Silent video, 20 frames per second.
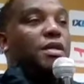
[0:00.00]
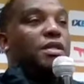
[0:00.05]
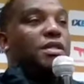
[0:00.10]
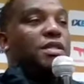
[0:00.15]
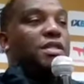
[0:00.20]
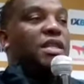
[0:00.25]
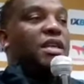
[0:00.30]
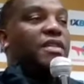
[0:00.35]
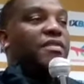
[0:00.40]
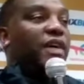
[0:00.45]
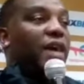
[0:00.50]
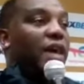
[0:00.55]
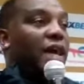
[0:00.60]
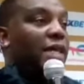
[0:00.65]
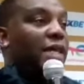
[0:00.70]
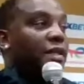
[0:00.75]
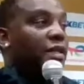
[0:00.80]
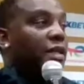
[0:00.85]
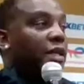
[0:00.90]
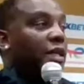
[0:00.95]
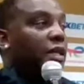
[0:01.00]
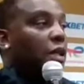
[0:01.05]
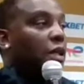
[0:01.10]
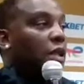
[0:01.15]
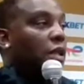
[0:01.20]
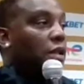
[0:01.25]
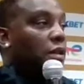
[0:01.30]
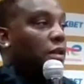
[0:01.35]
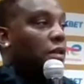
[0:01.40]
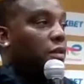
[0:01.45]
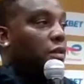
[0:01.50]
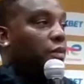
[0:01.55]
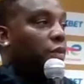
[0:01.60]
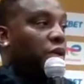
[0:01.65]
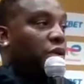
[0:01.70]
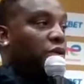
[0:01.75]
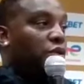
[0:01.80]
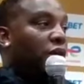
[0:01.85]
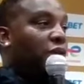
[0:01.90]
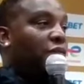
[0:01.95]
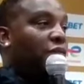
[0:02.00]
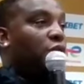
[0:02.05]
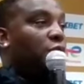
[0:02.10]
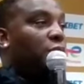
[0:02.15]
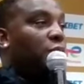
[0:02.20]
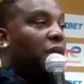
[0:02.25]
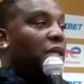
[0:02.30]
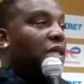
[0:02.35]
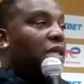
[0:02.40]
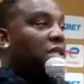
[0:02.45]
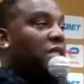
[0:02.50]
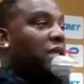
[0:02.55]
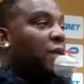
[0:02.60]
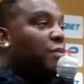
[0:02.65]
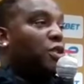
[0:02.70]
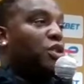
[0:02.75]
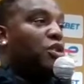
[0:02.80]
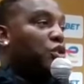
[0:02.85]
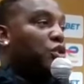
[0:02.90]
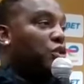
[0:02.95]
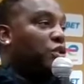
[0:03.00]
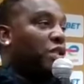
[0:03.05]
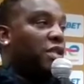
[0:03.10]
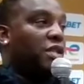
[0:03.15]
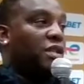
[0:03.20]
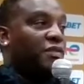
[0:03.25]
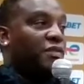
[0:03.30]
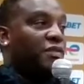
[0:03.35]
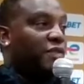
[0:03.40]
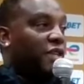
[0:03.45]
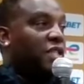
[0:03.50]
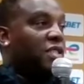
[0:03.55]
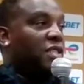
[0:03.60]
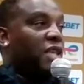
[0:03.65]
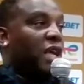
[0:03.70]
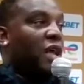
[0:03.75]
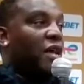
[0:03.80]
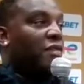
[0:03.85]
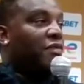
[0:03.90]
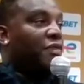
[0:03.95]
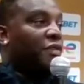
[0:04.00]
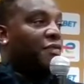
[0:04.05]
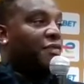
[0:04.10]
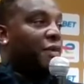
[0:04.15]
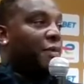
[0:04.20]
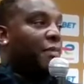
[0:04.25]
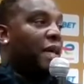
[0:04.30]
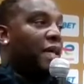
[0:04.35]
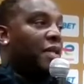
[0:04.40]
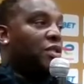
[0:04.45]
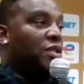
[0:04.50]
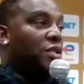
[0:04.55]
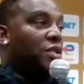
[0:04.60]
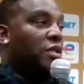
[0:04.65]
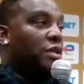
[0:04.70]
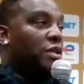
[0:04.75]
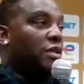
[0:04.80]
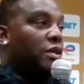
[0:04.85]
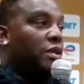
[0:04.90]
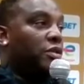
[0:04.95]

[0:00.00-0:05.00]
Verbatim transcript: it's never ideal when you have to make a substitute in the first half of the match,